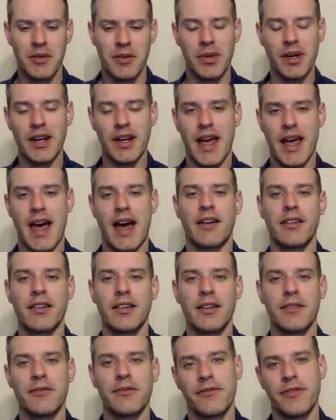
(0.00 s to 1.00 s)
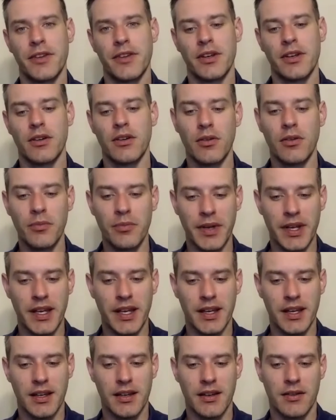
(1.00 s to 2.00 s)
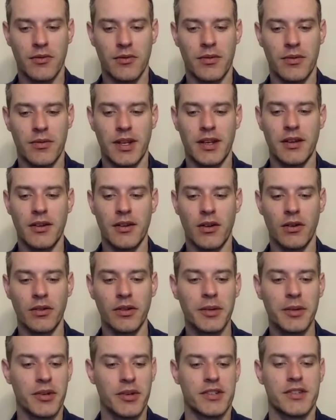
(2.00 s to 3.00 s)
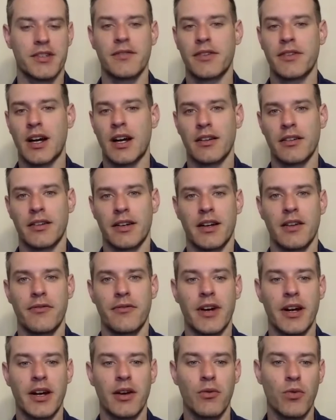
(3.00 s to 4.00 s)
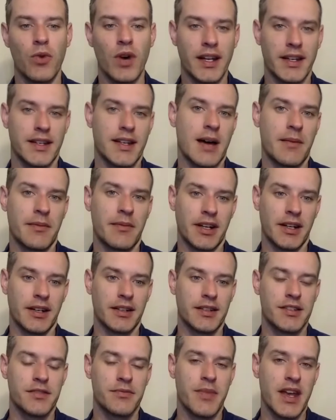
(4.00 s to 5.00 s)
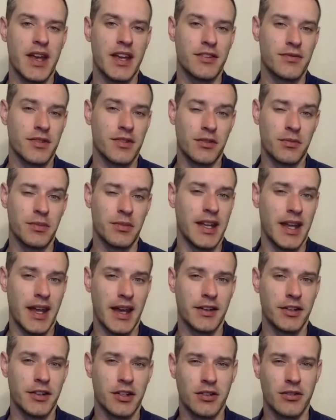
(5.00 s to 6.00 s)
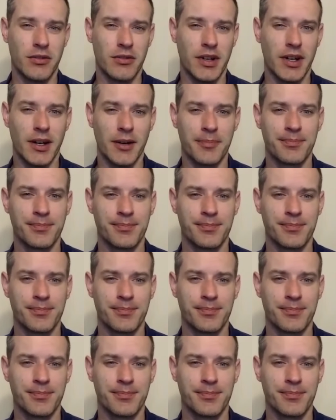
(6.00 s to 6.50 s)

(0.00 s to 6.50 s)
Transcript: But how did it feel being the only person of color in a very white dominated space when you began your career?